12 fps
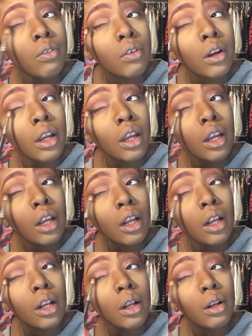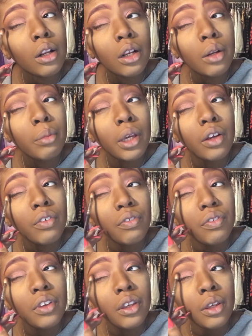right. We're going to make a
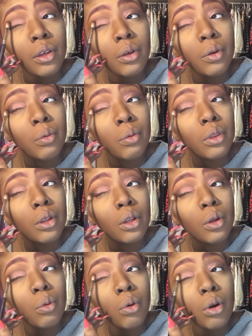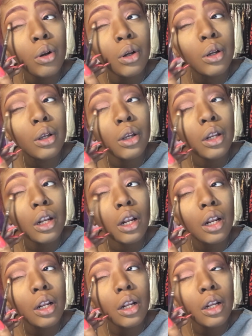V with the noir and
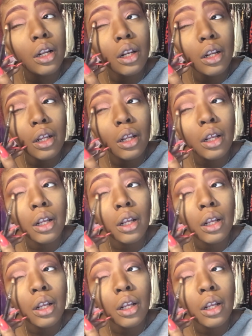the.